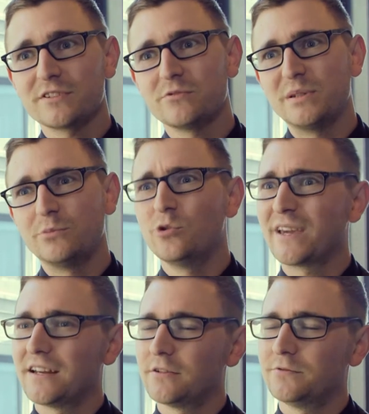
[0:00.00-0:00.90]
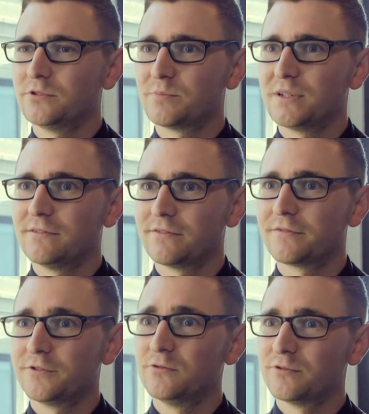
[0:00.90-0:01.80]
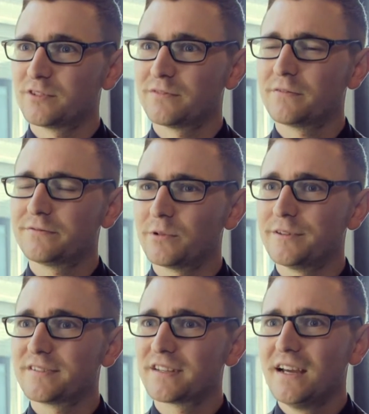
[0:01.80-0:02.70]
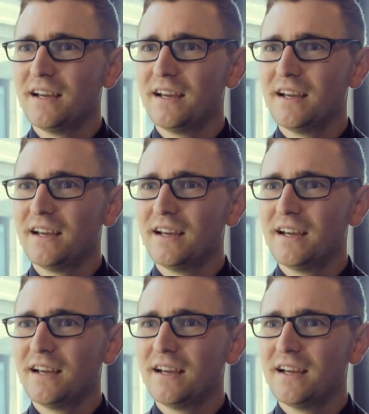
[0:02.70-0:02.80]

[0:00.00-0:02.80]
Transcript: so people who can't afford to pay for funerals of loved ones,